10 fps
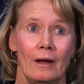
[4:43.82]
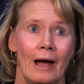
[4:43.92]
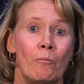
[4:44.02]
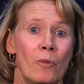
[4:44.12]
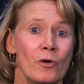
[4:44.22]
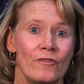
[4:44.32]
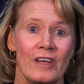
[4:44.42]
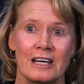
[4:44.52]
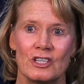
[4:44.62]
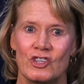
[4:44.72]
how
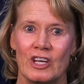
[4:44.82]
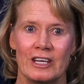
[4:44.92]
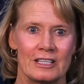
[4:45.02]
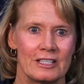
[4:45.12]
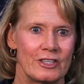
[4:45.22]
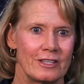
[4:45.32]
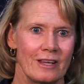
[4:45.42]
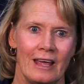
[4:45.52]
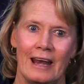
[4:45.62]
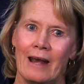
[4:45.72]
motivated she is,
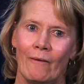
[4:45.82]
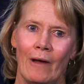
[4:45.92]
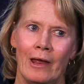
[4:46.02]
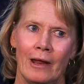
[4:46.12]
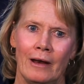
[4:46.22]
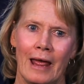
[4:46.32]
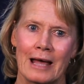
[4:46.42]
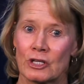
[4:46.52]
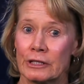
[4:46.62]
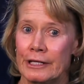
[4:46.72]
and as a